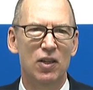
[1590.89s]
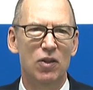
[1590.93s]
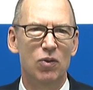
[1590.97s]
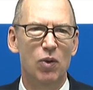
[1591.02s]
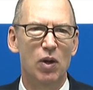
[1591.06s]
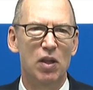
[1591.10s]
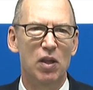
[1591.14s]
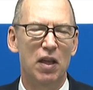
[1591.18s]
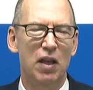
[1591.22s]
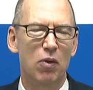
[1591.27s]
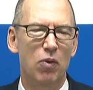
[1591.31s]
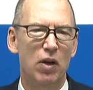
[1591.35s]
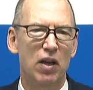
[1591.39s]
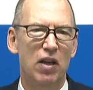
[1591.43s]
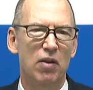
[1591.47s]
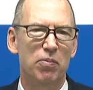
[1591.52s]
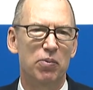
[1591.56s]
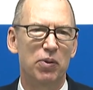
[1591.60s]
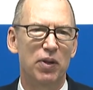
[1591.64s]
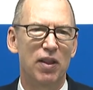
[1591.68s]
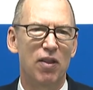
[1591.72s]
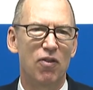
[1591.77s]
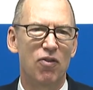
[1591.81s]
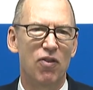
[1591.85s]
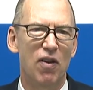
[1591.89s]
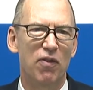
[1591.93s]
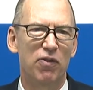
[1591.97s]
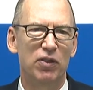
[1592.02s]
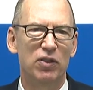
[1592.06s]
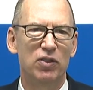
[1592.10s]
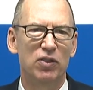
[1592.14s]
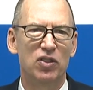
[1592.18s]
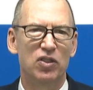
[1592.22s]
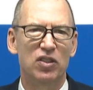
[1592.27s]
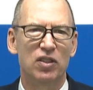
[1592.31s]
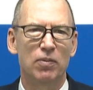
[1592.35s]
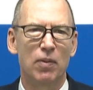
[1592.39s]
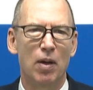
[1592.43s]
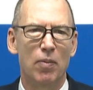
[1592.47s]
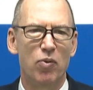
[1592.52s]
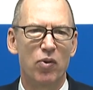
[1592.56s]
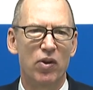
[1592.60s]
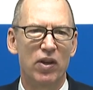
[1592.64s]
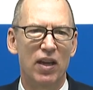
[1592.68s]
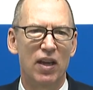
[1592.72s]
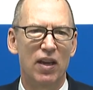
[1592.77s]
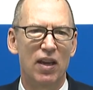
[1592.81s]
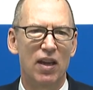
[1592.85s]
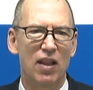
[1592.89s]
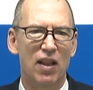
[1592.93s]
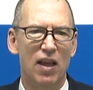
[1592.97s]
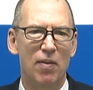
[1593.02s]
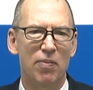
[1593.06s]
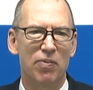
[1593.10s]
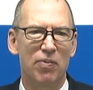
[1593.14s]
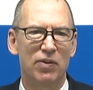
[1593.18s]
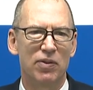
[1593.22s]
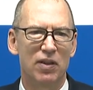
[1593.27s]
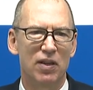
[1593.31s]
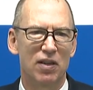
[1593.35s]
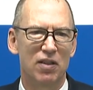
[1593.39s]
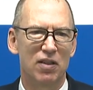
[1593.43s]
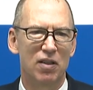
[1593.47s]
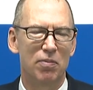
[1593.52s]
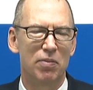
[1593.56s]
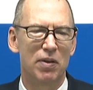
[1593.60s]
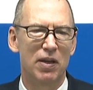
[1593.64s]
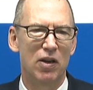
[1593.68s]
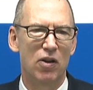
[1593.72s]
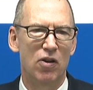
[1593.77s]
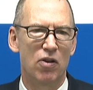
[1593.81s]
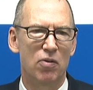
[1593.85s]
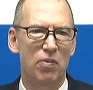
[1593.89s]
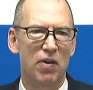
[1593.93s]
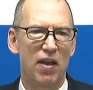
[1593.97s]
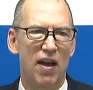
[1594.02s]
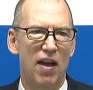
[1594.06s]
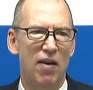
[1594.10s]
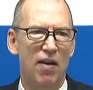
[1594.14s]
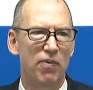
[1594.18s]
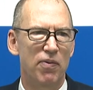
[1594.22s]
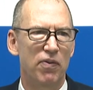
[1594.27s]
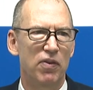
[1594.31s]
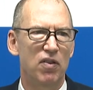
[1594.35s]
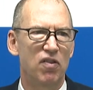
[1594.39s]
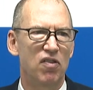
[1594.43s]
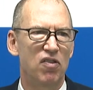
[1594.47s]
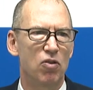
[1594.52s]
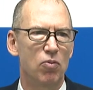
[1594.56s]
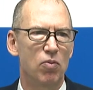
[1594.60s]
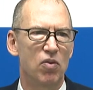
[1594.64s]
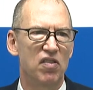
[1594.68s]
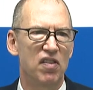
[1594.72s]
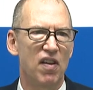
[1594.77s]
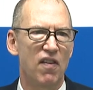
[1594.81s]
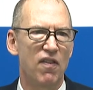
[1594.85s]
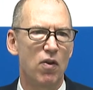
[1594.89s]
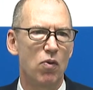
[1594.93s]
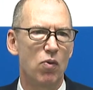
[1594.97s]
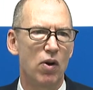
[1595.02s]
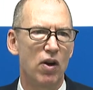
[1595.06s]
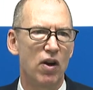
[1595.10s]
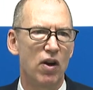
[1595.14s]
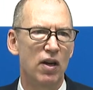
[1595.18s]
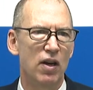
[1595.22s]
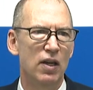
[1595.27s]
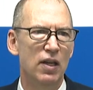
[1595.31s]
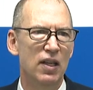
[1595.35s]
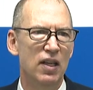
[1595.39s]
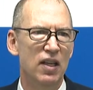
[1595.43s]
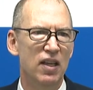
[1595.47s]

We think we complete the revolution by bringing eLEAP to bear on behalf of consumers everywhere.